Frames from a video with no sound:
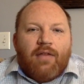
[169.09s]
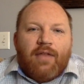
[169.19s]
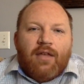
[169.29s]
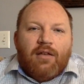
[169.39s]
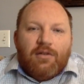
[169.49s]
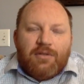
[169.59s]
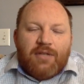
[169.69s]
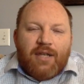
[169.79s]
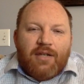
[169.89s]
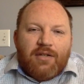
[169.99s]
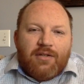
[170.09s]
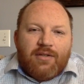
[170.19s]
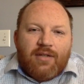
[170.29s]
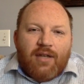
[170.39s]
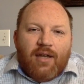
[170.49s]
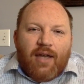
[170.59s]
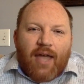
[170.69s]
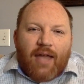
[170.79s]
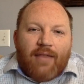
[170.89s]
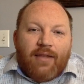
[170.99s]
the hallucinations
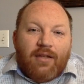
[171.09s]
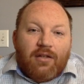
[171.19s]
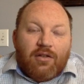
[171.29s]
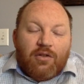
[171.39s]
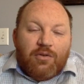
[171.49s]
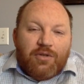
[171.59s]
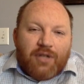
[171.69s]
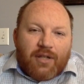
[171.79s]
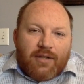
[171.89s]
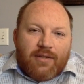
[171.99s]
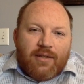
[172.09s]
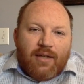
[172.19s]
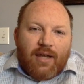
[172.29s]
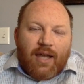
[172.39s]
and the delusions,